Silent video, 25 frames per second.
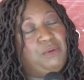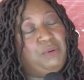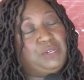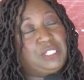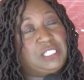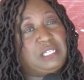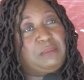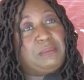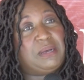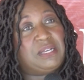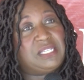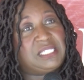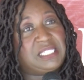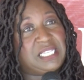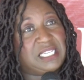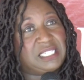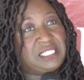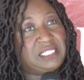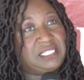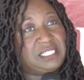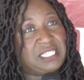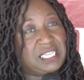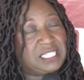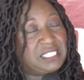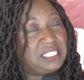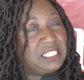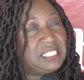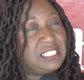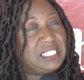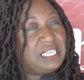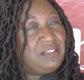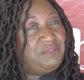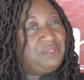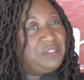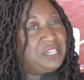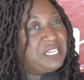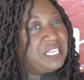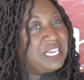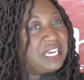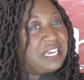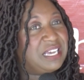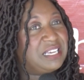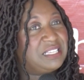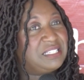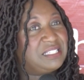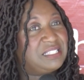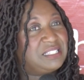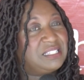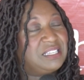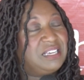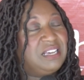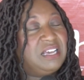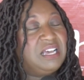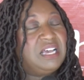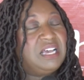which is about 6 to 7 years.